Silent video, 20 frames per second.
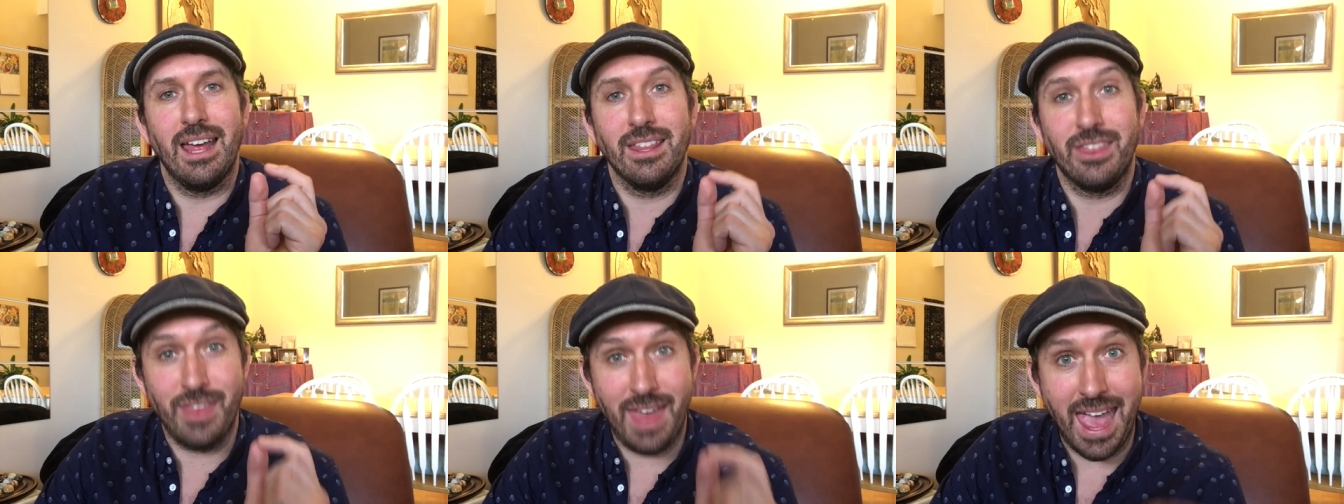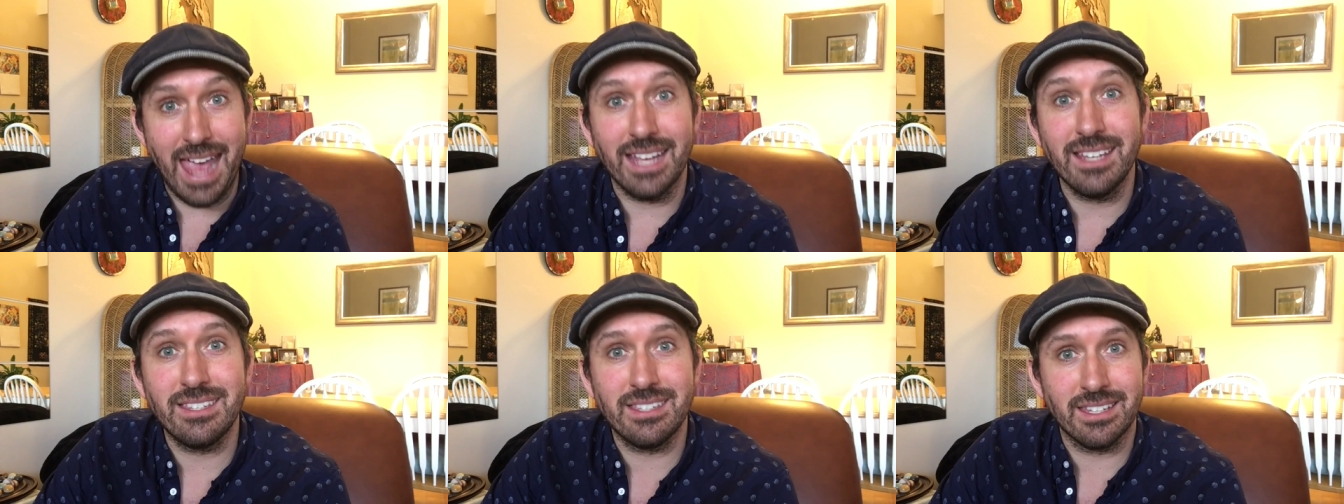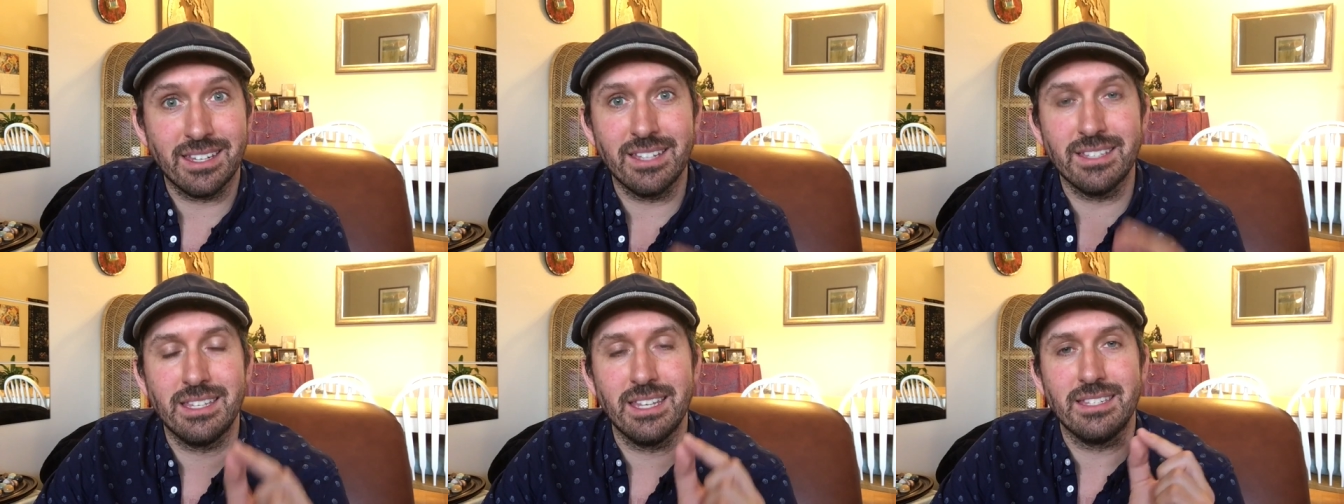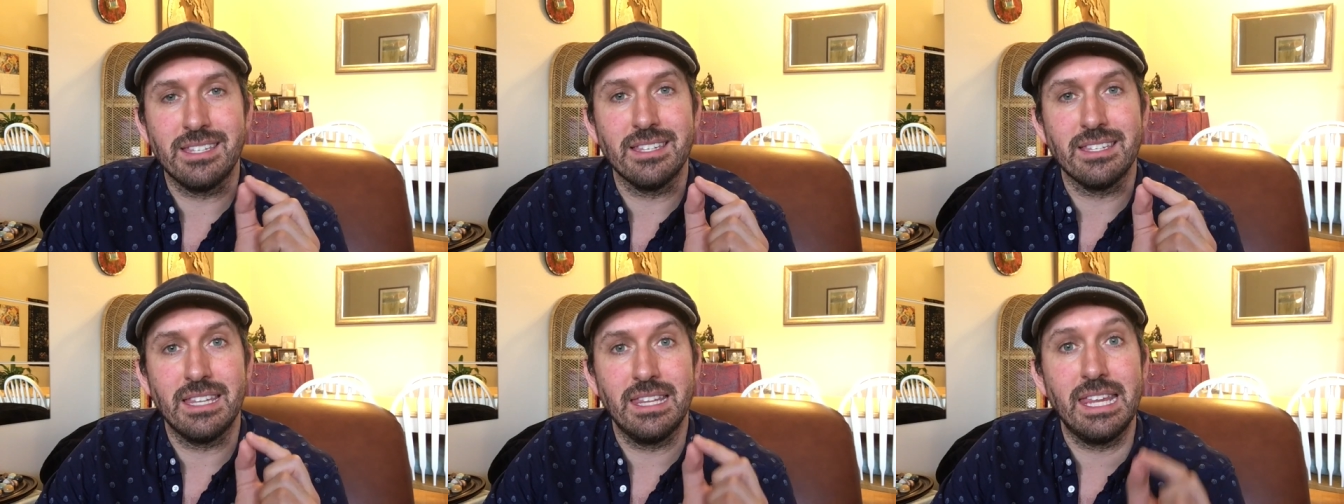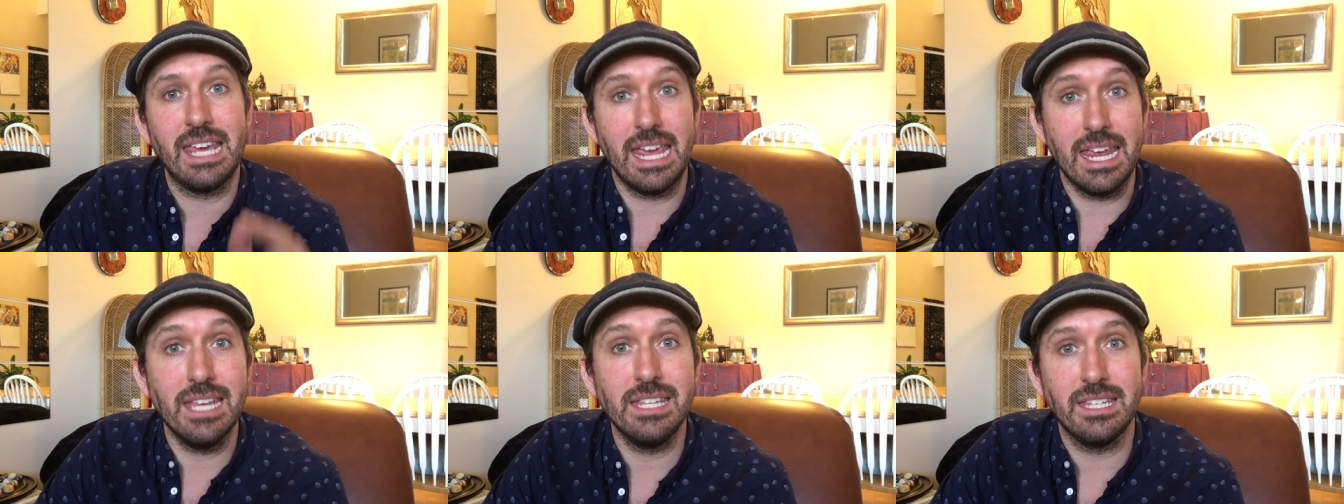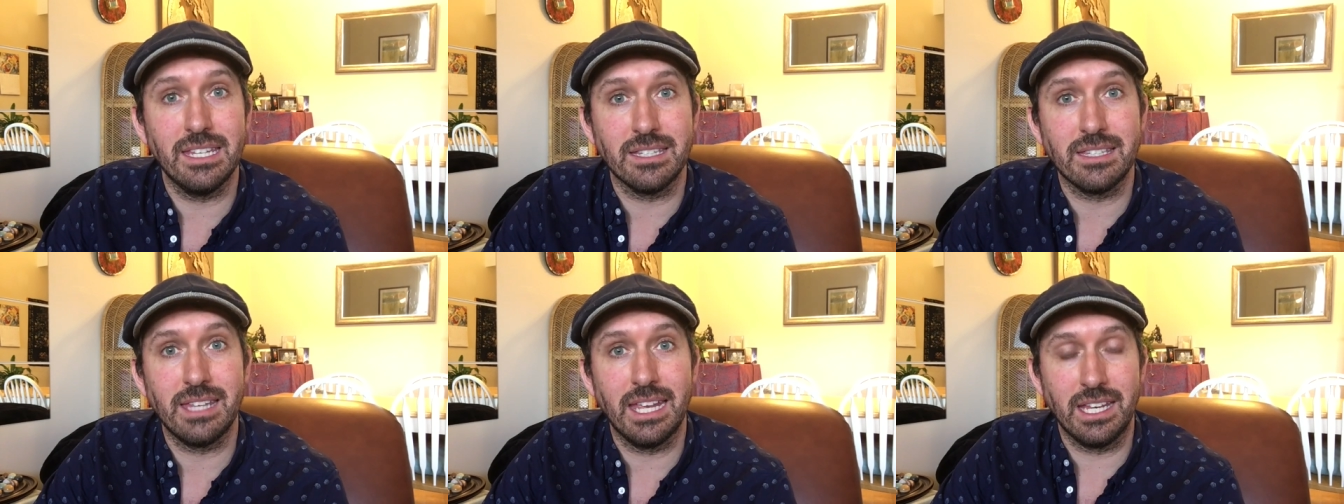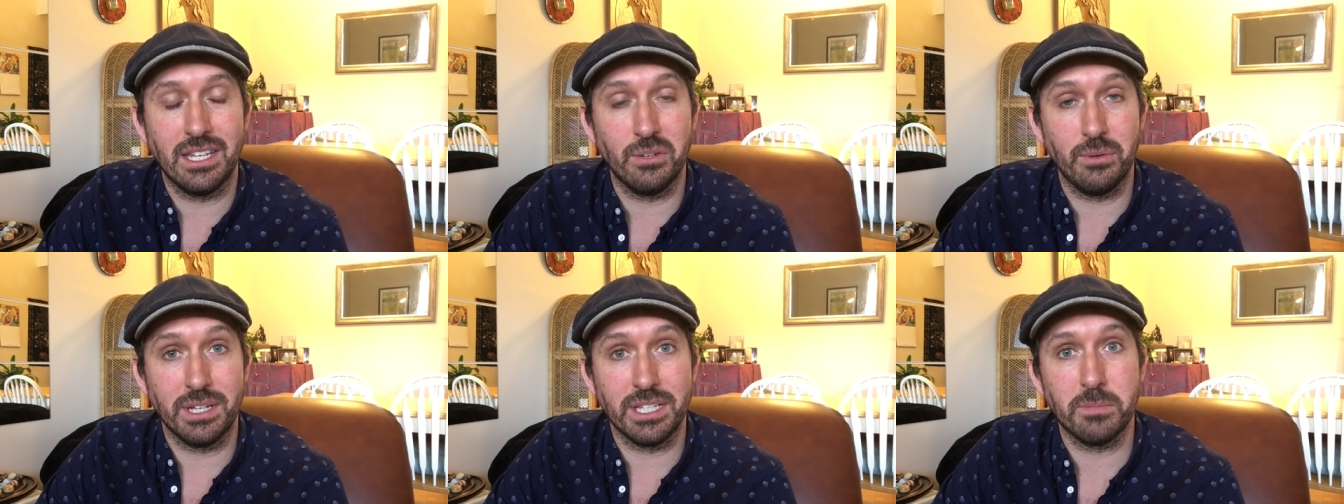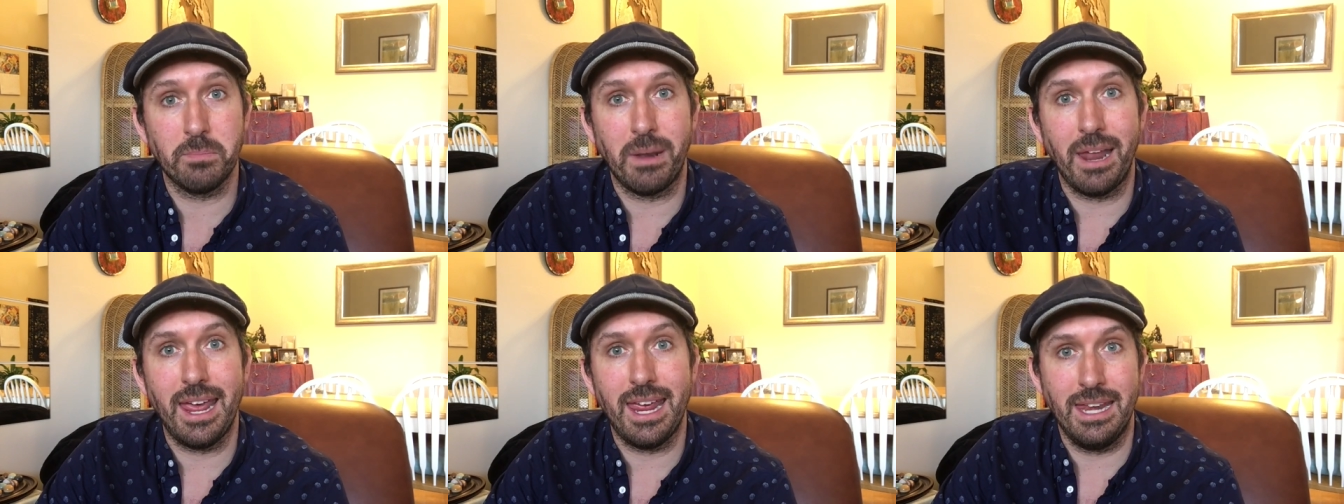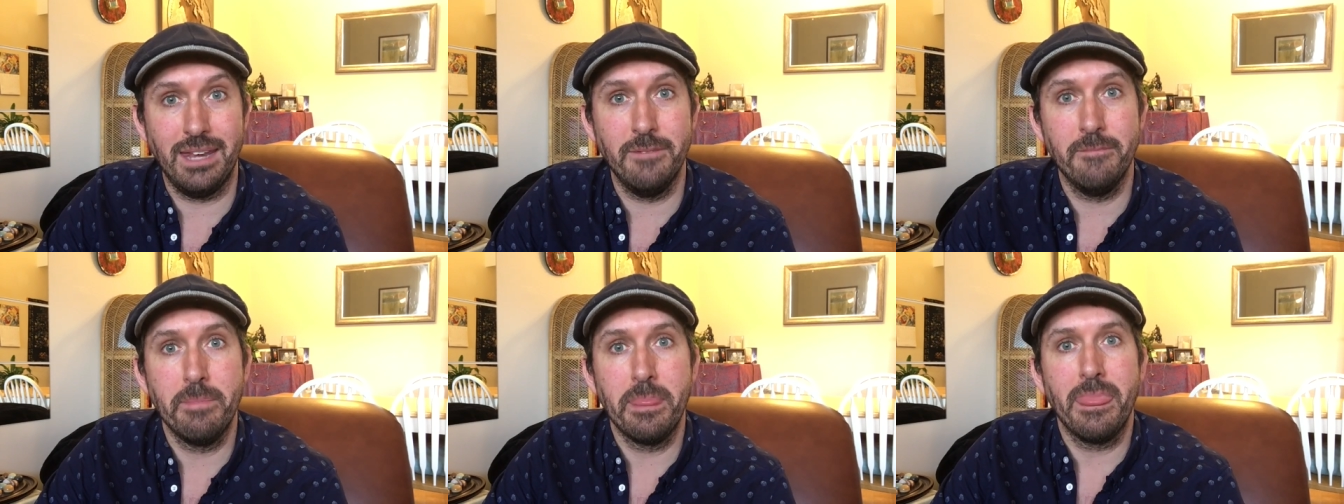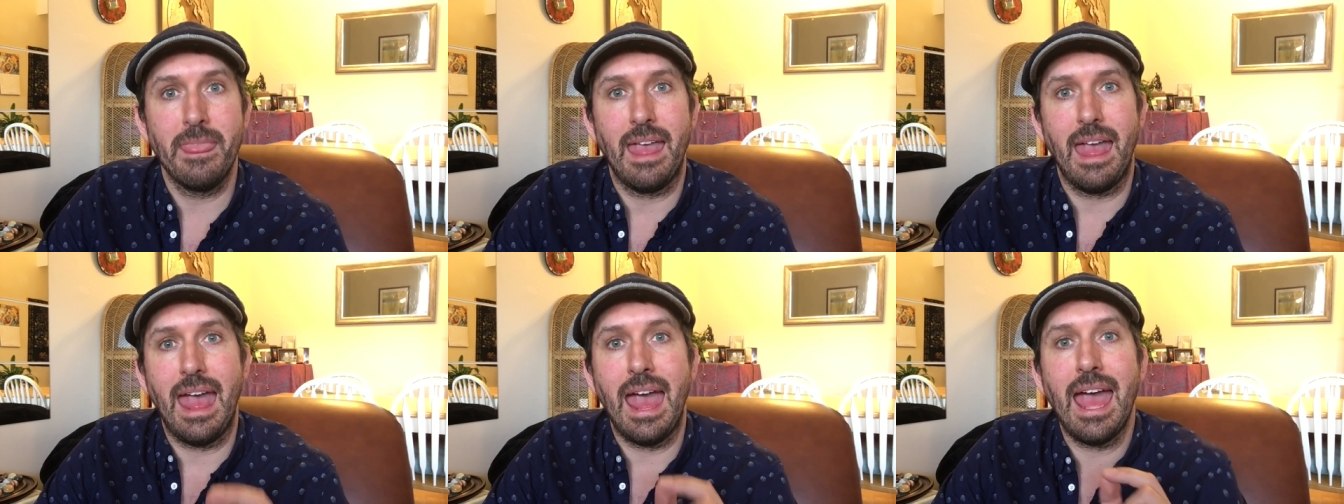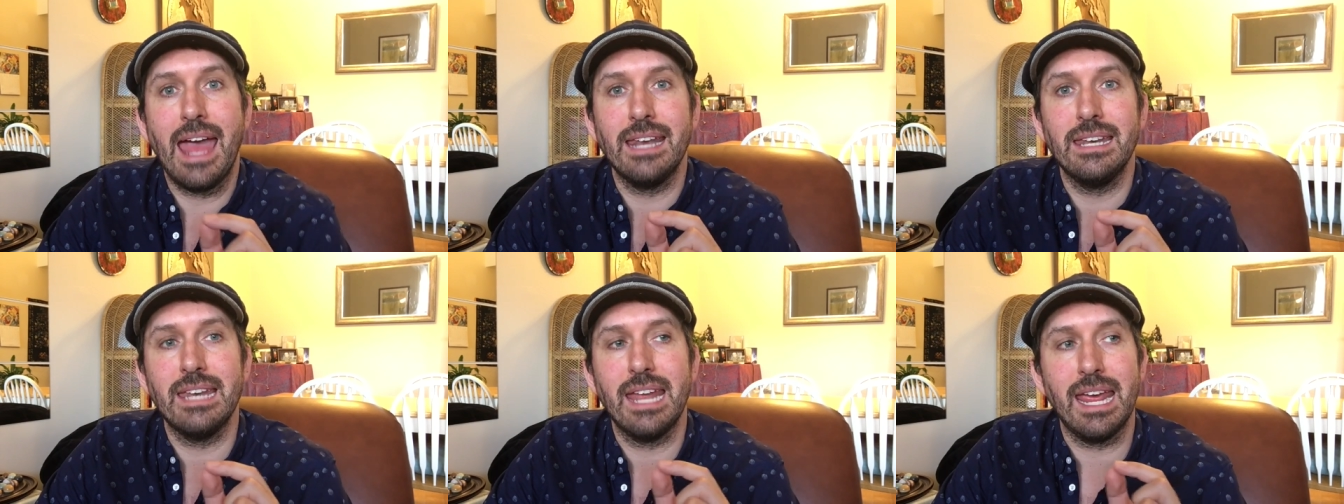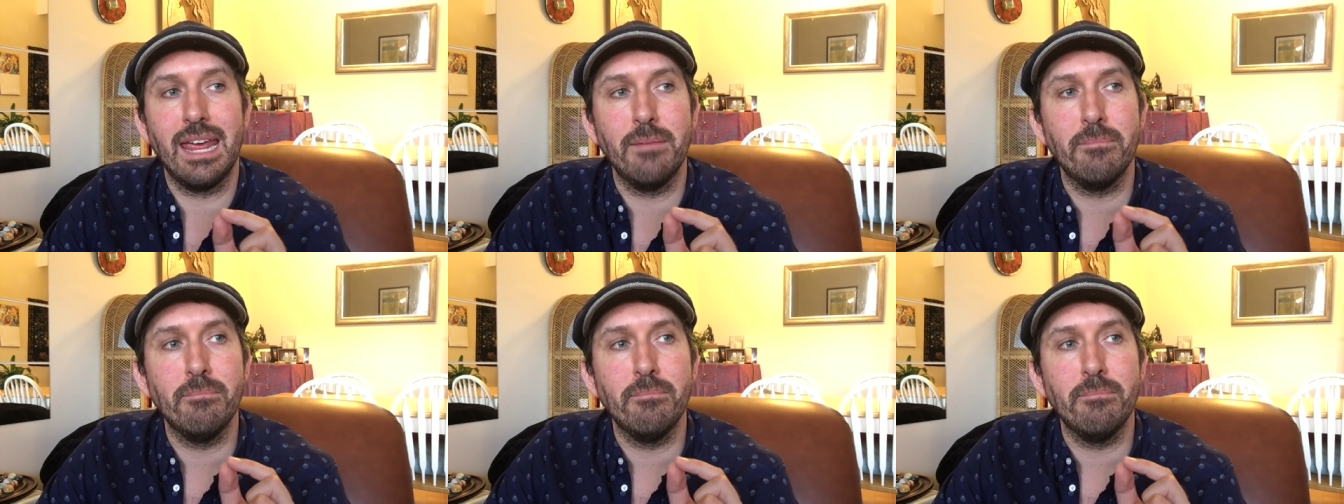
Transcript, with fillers: thanks, because this isn't the easiest thing to explain. And